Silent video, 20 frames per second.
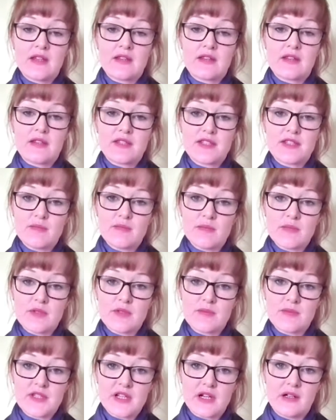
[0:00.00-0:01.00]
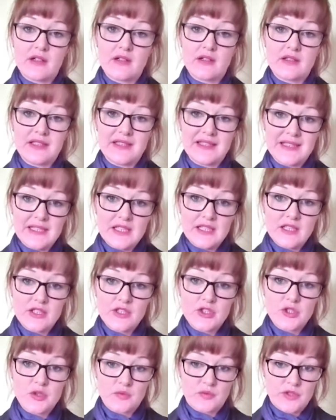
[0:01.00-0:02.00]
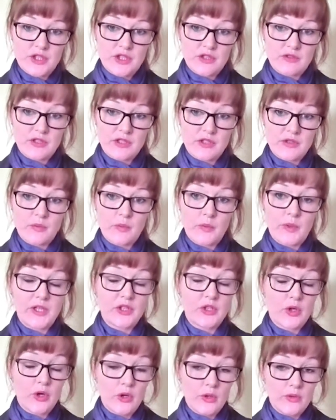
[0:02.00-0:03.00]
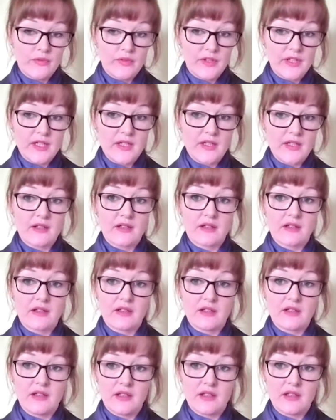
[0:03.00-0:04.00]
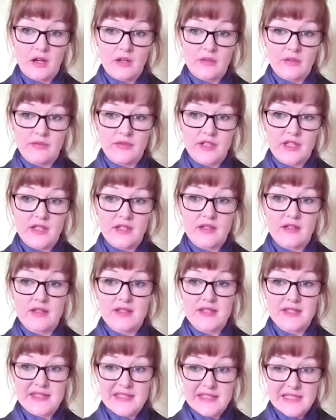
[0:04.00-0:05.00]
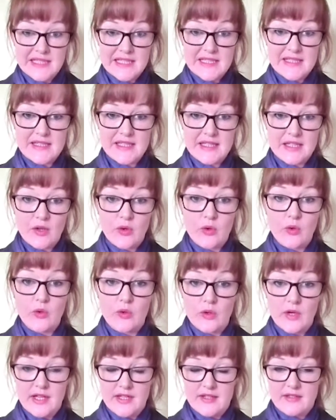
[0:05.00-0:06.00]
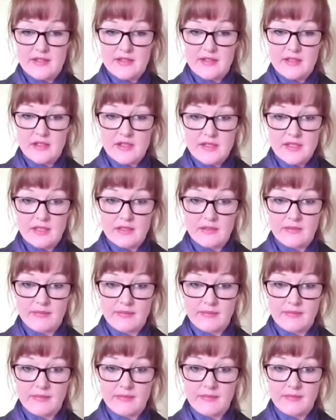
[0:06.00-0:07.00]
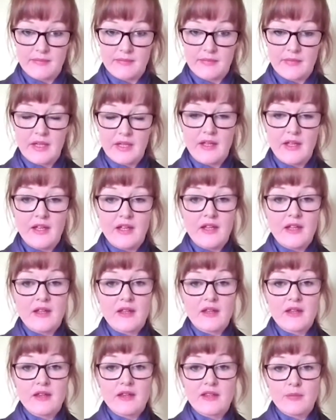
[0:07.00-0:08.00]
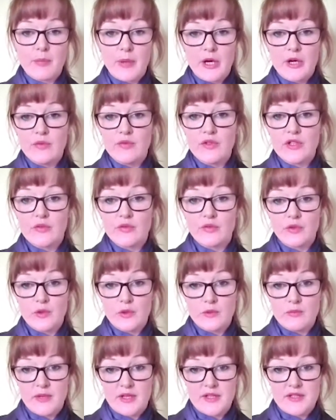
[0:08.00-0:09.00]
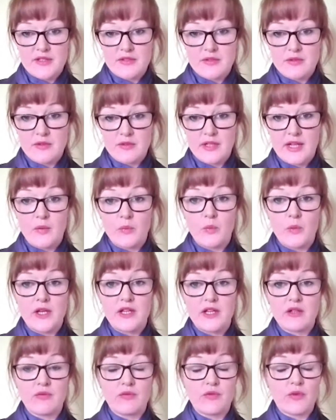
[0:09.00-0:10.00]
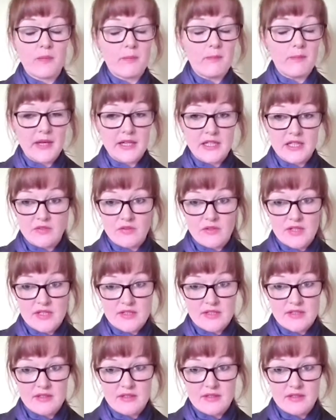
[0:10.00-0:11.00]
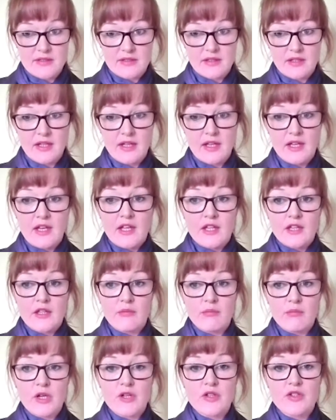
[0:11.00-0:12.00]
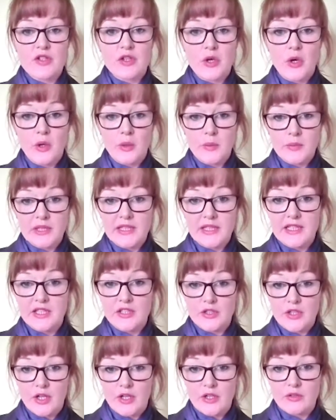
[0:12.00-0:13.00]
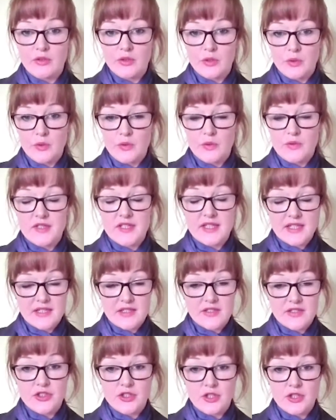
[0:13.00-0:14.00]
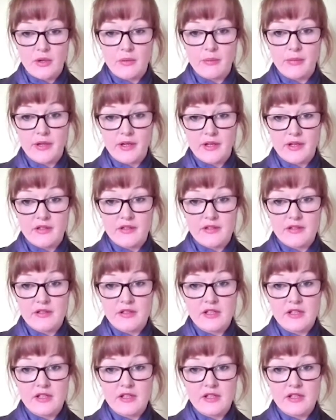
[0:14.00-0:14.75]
The symptoms are leakage of urine when coughing, laughing, sneezing, or exercising. The pelvic floor muscle can weaken for many reasons. The most commonly known cause is childbirth.